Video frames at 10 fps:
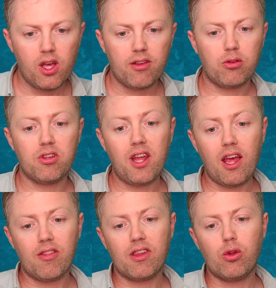So
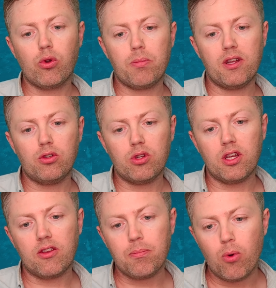today, the European Union
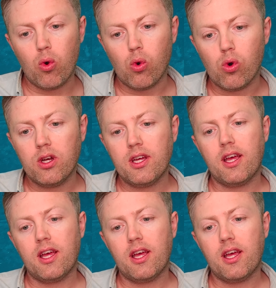is more